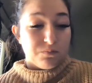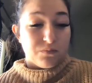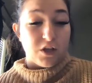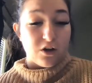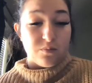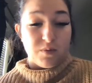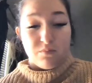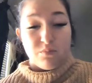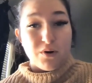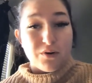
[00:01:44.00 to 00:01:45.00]
there have been
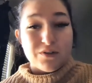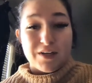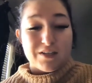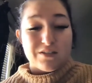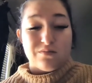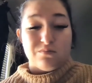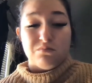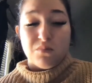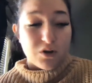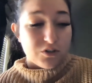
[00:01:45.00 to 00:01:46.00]
protests,
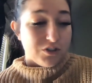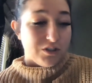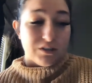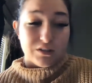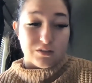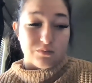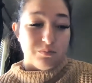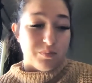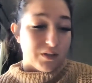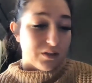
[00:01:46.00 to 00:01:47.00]
marches,
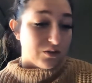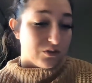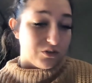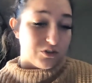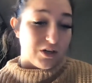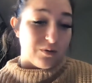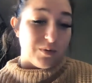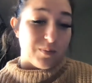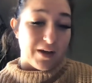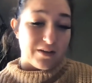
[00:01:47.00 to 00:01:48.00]
bills trying to be
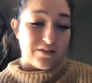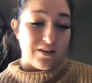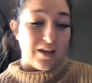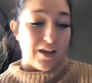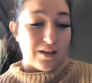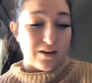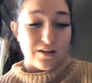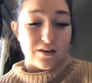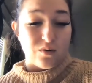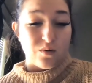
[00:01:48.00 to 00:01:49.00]
passed to gain
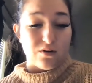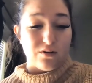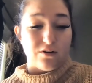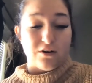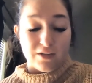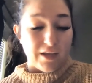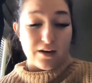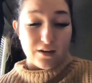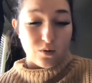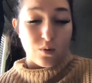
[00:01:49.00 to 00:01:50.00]
inequality or
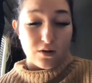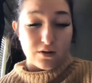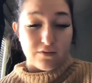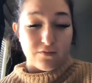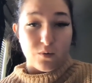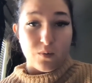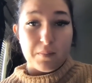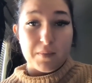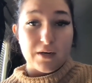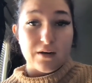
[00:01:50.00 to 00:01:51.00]
gain equality for
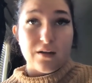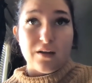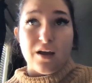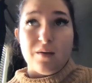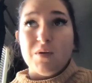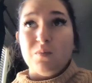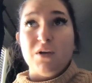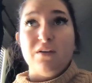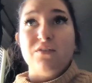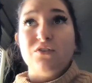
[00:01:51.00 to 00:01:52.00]
women. I mean, we
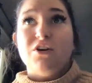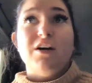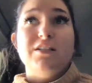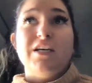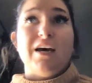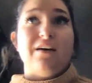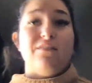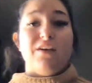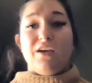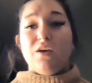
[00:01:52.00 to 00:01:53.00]
even tried to have
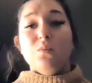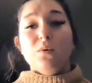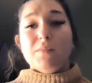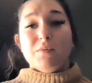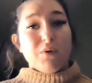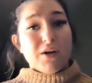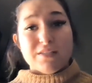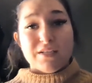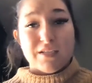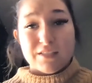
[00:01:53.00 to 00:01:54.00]
a woman
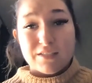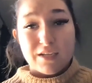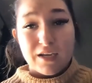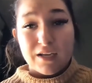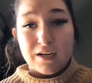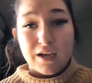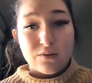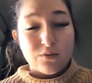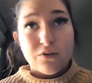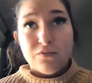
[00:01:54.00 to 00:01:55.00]
president, and I
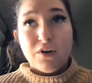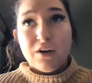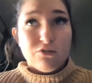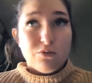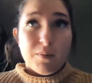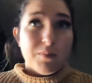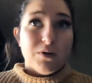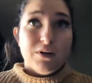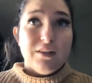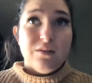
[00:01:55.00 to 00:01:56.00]
don't know if you guys remember
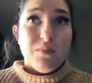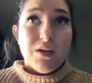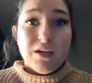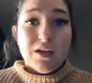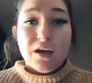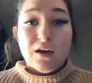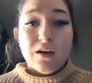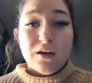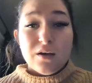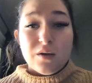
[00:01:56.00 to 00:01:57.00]
in the media,
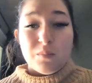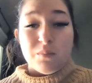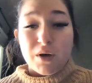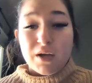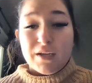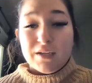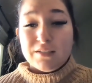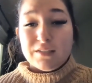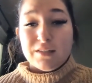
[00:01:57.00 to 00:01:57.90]
but